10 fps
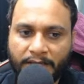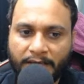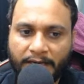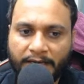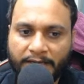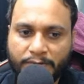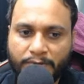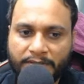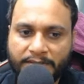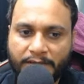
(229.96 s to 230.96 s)
and as soon
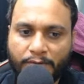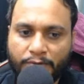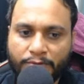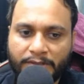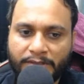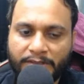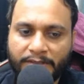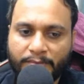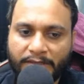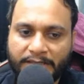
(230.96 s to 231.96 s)
as I go to the third
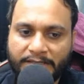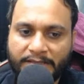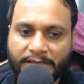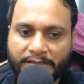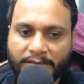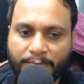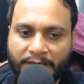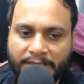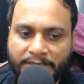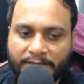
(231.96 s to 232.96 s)
number, I see that the
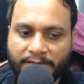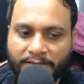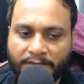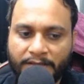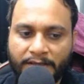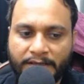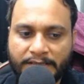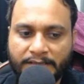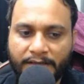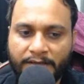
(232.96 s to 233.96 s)
price here 3
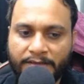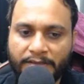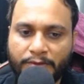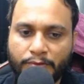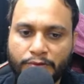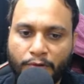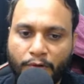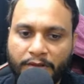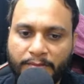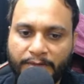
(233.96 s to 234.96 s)
is greater than 2. So
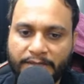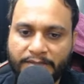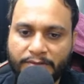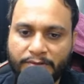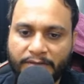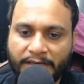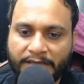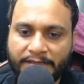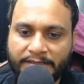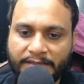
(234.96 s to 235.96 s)
all the prices on the
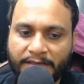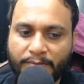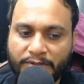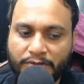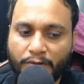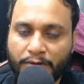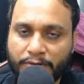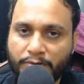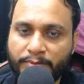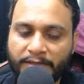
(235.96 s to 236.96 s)
right hand side must
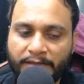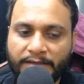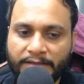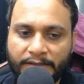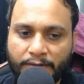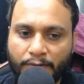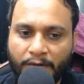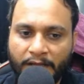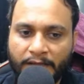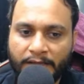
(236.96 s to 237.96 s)
also be greater than 2.
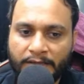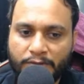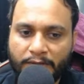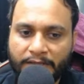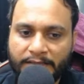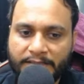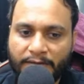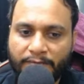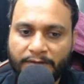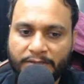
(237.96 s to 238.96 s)
So I can
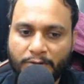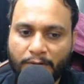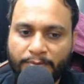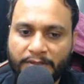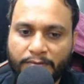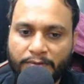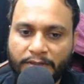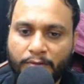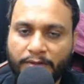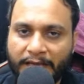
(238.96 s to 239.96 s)
safely stop here
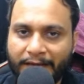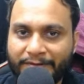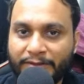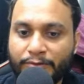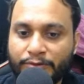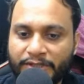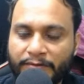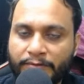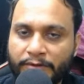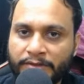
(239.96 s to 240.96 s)
without having to
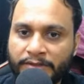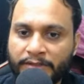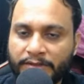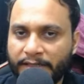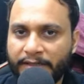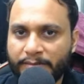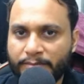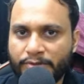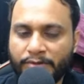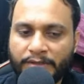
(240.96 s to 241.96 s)
check for the other
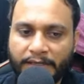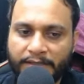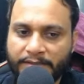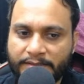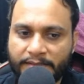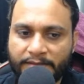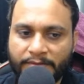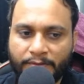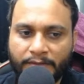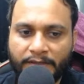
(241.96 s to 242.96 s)
items on the right side.
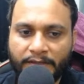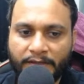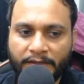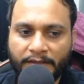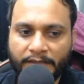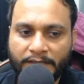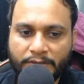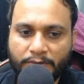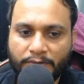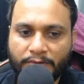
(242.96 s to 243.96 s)
Okay,
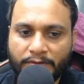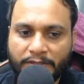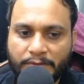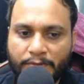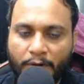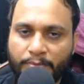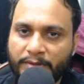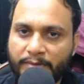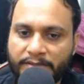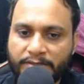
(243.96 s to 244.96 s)
so this will
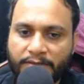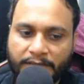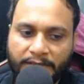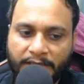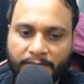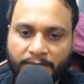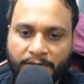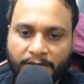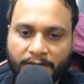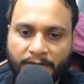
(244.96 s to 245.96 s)
optimize our runtime.
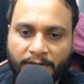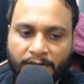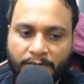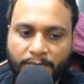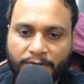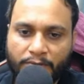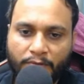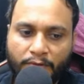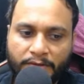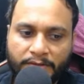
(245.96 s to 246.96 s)
But you know
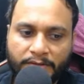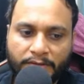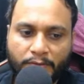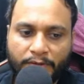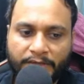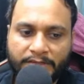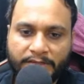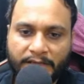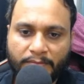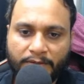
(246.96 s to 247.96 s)
what, the queries
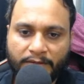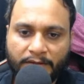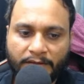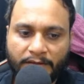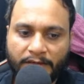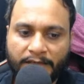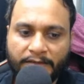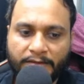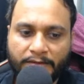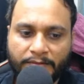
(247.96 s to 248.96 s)
can be
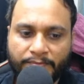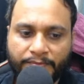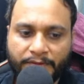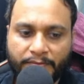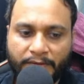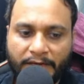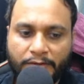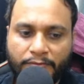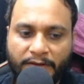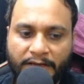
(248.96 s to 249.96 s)
like
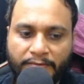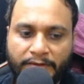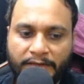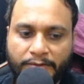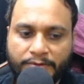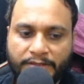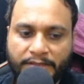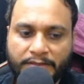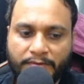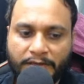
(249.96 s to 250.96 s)
value 5, value
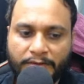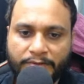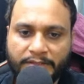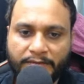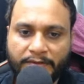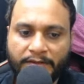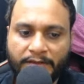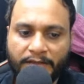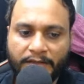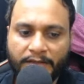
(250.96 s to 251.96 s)
6, value 7
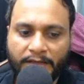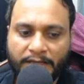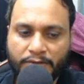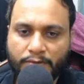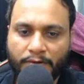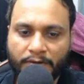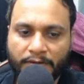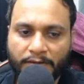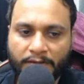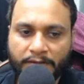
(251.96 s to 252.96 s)
and so on.
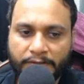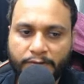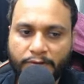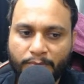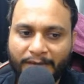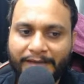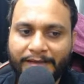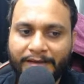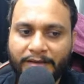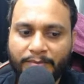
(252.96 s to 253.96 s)
So you might
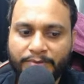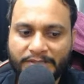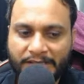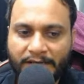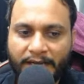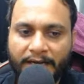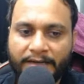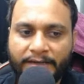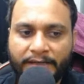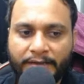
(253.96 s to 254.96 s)
end up still
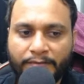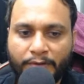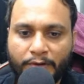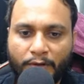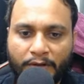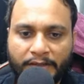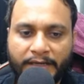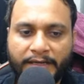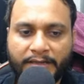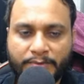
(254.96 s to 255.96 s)
iterating for all the
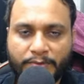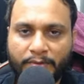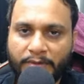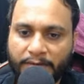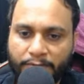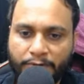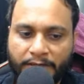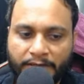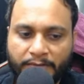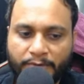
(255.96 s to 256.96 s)
items from left to
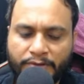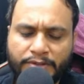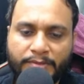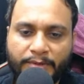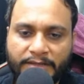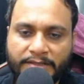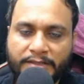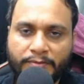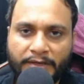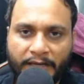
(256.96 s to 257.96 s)
right because the
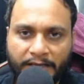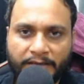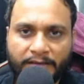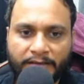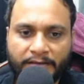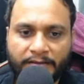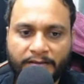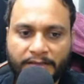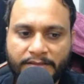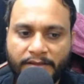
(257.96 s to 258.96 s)
prices were high,
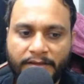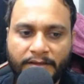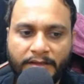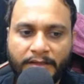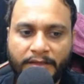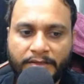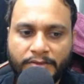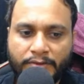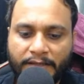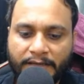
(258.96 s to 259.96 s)
isn't it?
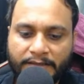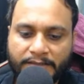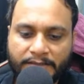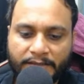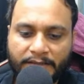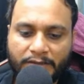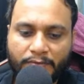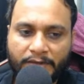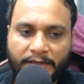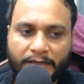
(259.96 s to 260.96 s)
So in that case, again you
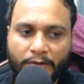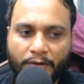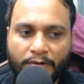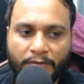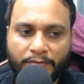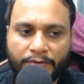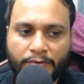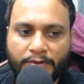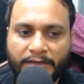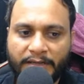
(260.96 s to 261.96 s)
will get order of
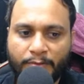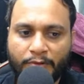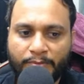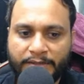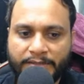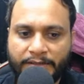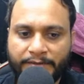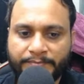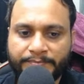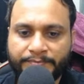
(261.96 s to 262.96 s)
qn time complexity.